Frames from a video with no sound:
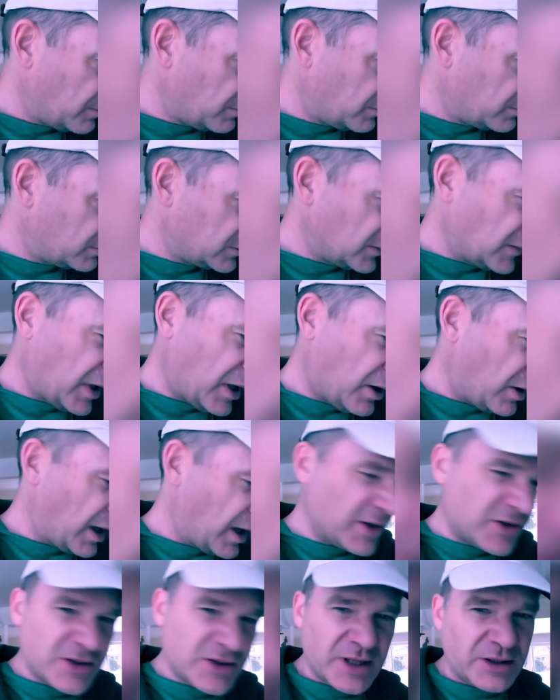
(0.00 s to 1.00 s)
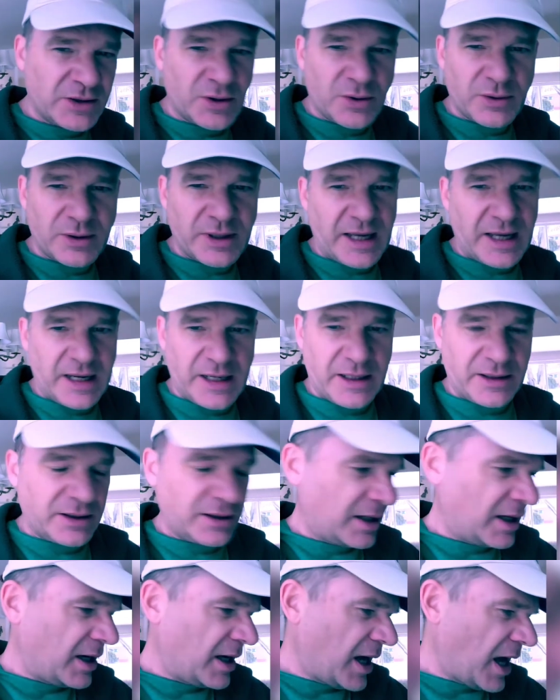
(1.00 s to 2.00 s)
No, I still don't get it.
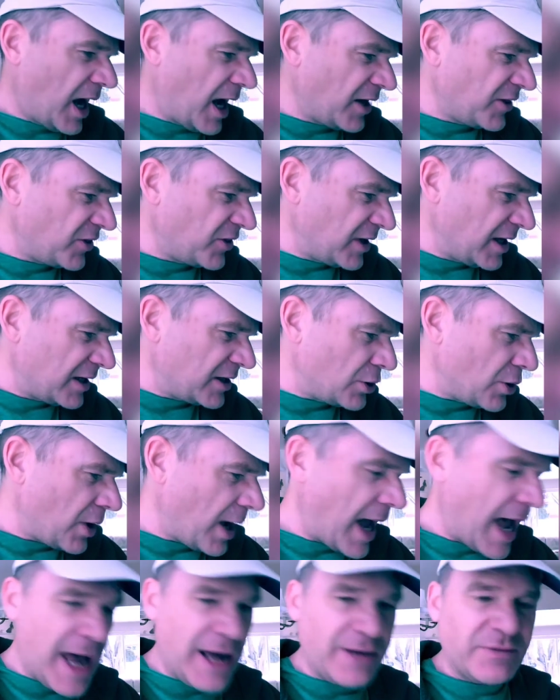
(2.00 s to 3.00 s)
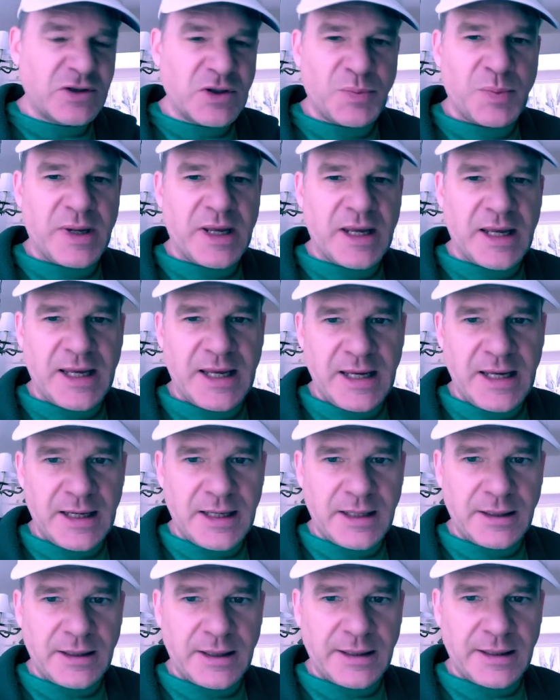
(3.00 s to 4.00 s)
I think you have to be
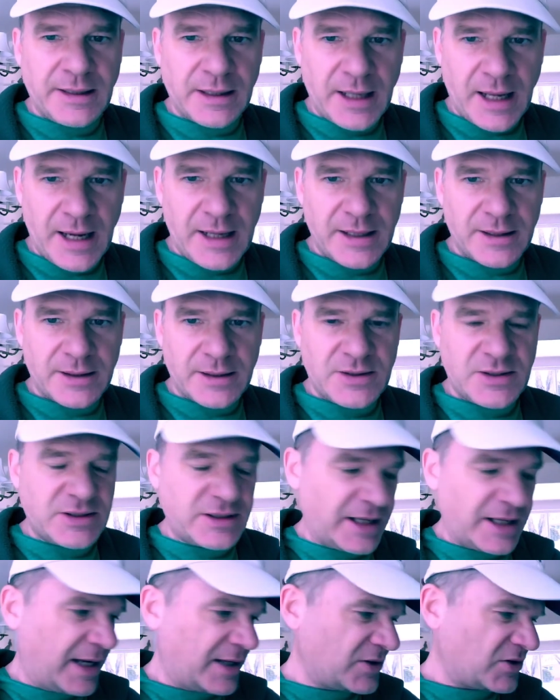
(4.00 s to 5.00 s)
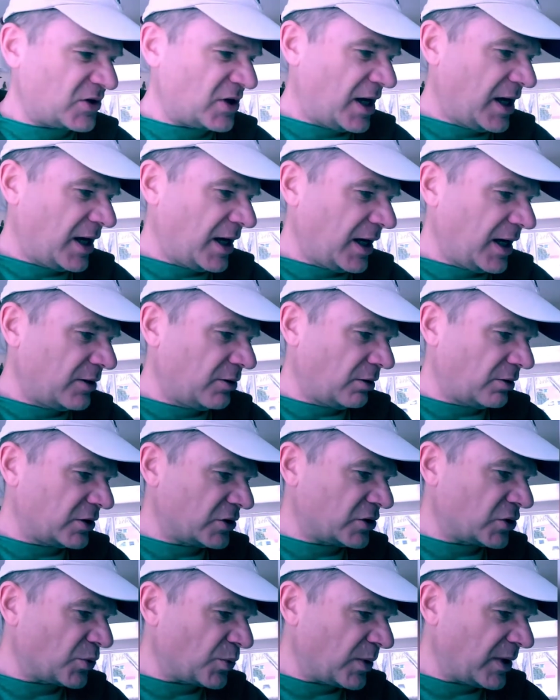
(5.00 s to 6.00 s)
in enlightened states in order
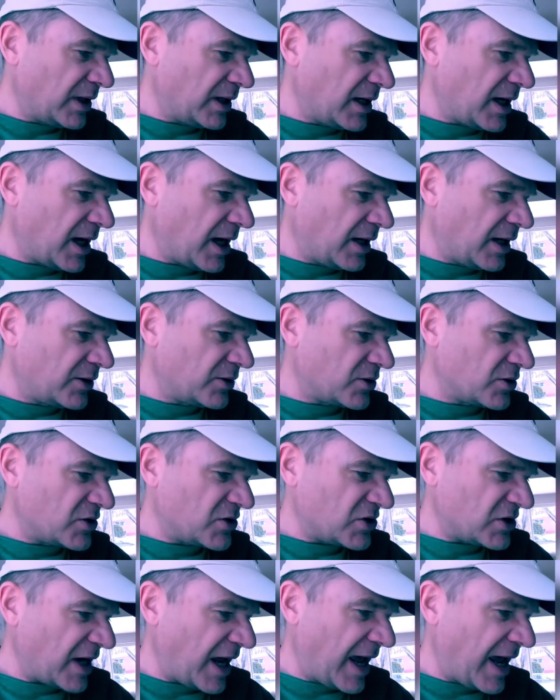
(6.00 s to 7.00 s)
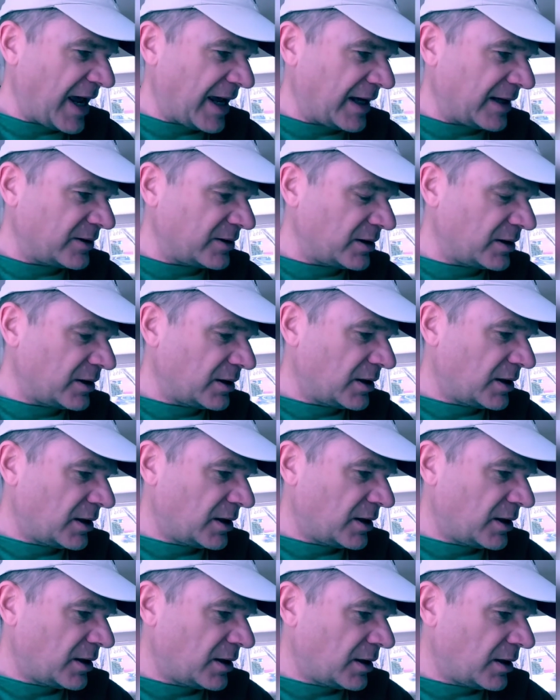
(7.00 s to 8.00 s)
to really understand
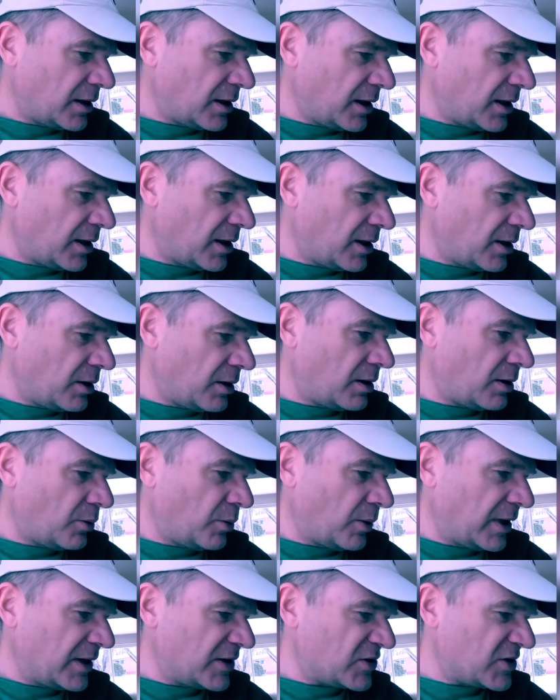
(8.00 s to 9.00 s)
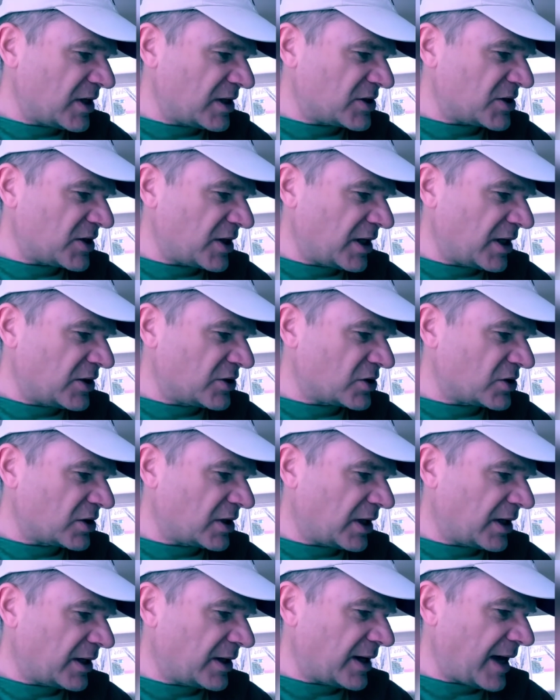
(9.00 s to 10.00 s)
when it says things are
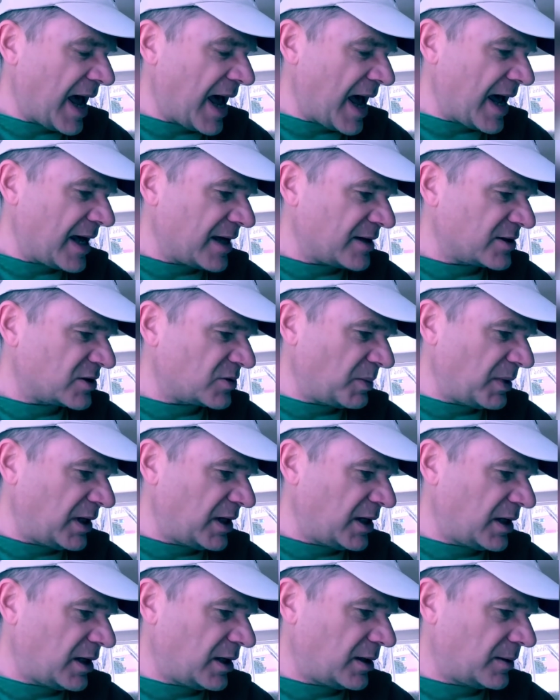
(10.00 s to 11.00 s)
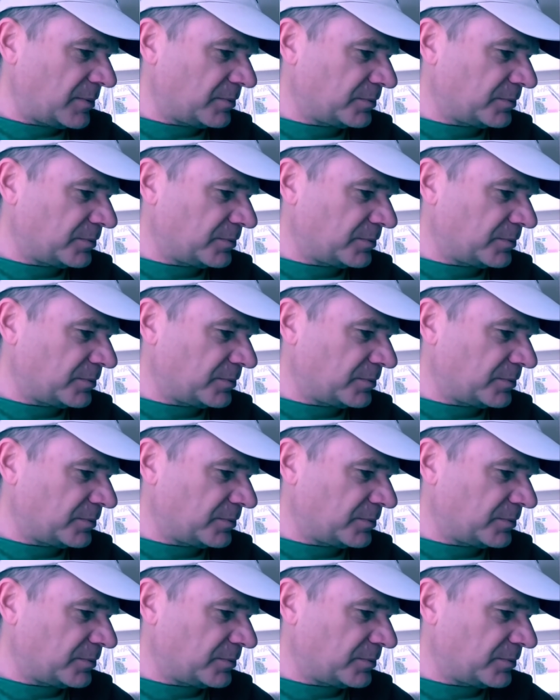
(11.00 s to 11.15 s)
done as me.